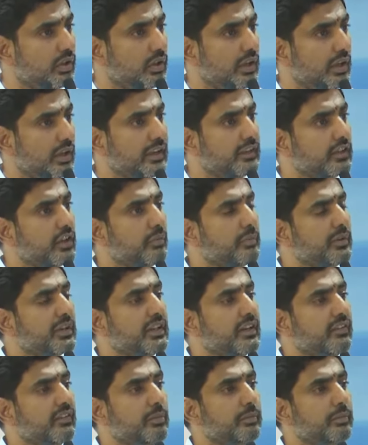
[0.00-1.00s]
Economic
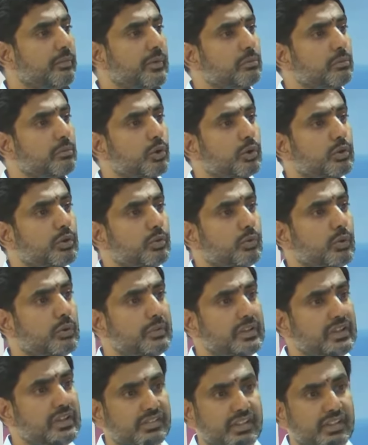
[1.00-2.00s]
Development Board will
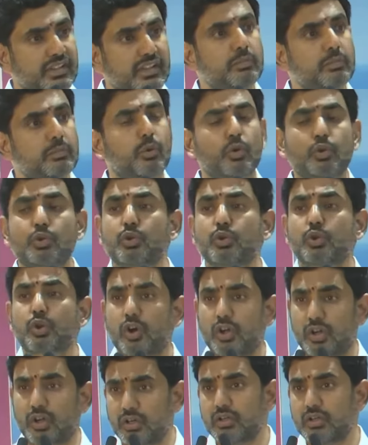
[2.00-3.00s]
be the single port to
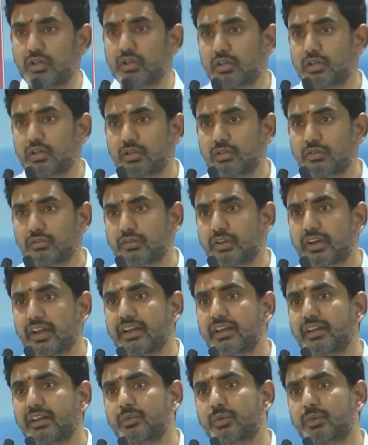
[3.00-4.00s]
call for
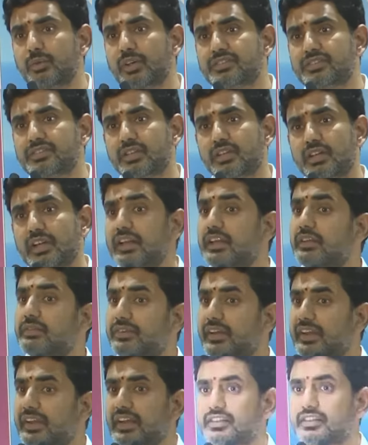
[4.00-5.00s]
any investor, any
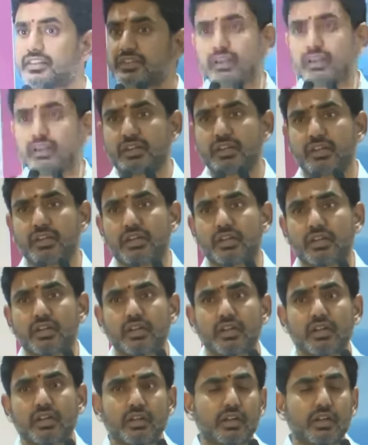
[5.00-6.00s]
financier
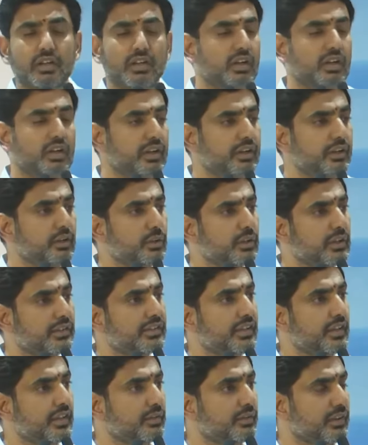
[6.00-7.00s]
here into the
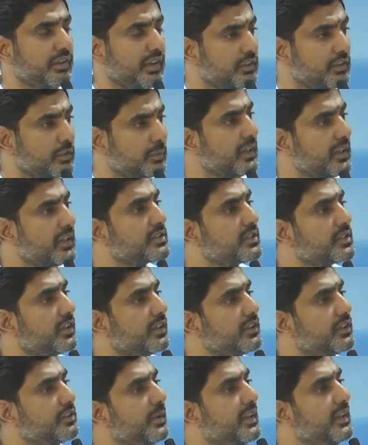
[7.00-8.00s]
state of Andhra
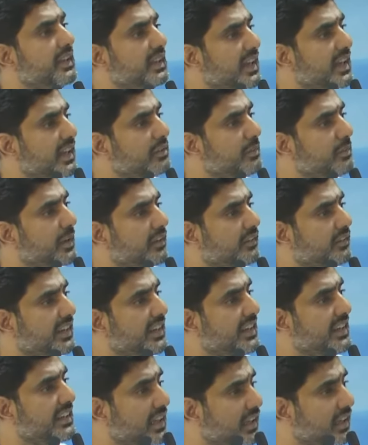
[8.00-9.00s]
Pradesh. It's being led by a
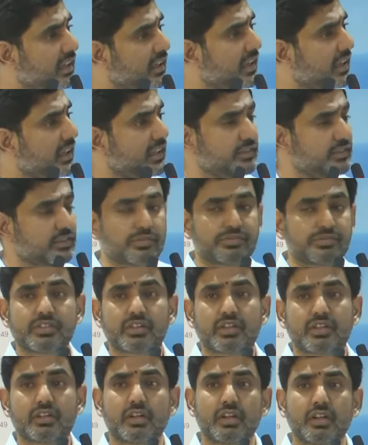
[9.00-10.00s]
very young IAS
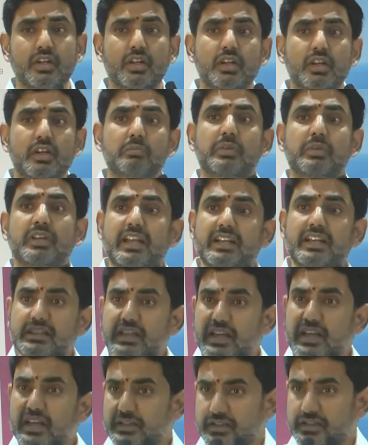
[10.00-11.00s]
officer, but the
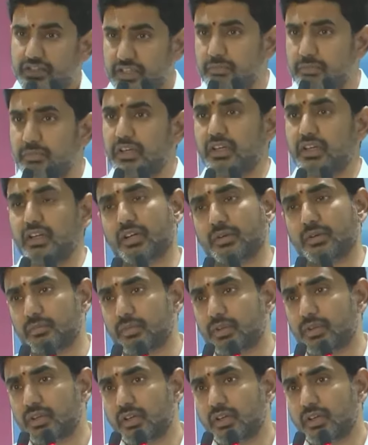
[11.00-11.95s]
entire team under him